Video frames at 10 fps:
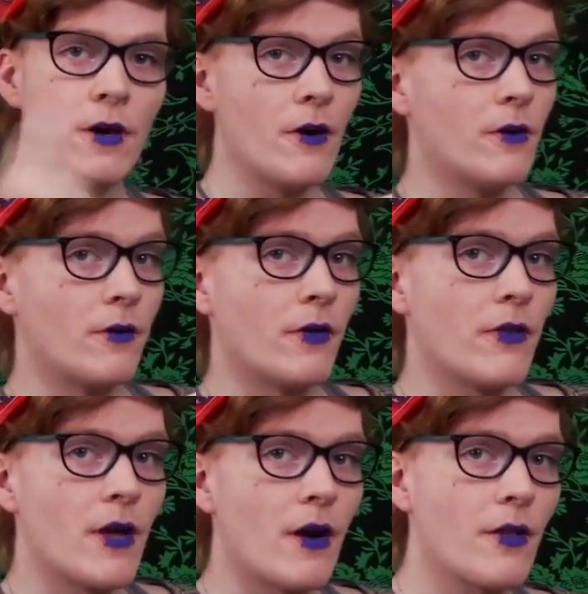
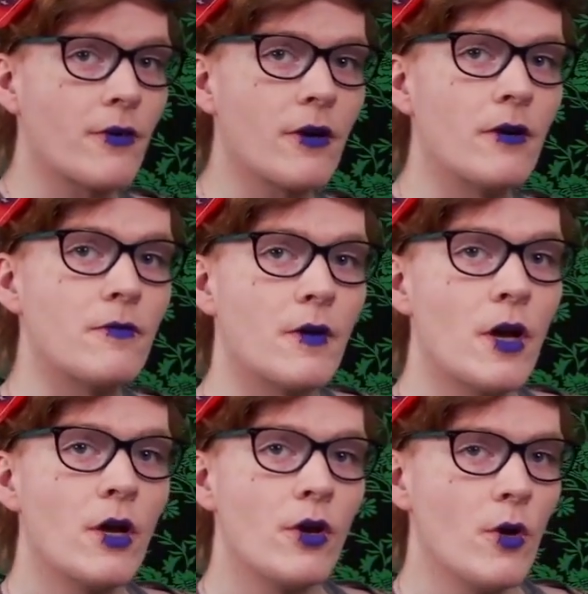Kohn, the author of
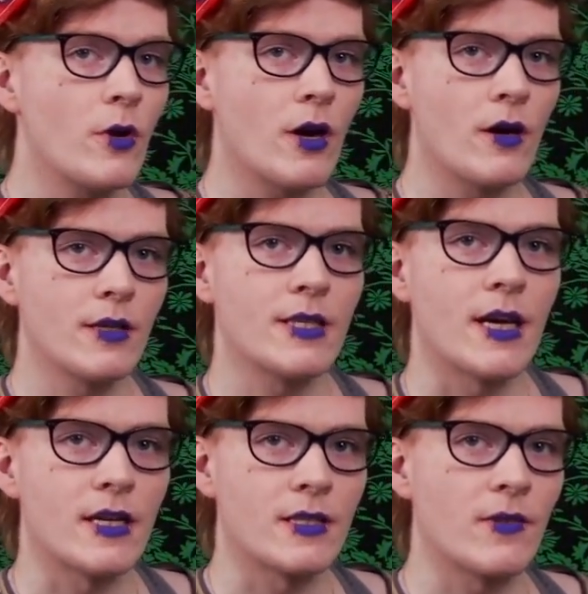No
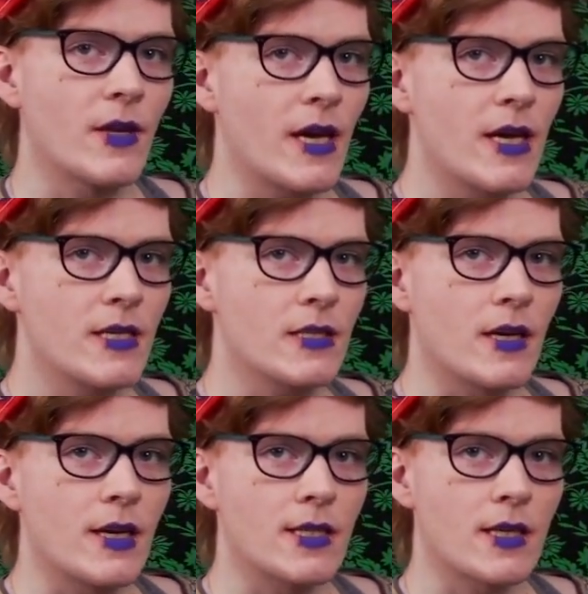Contest The Case
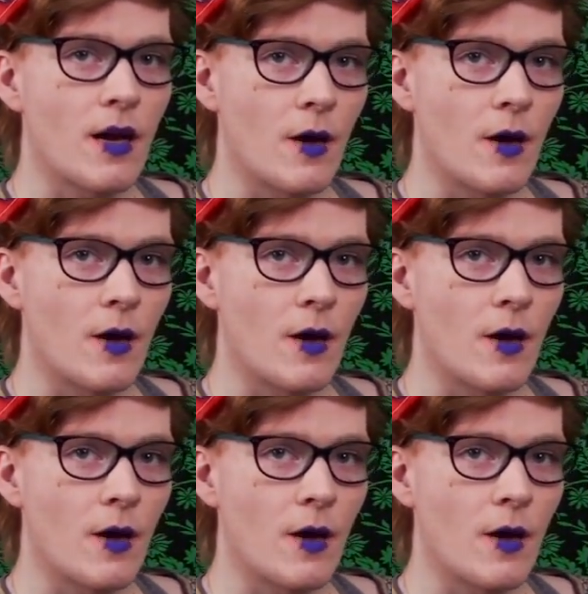Against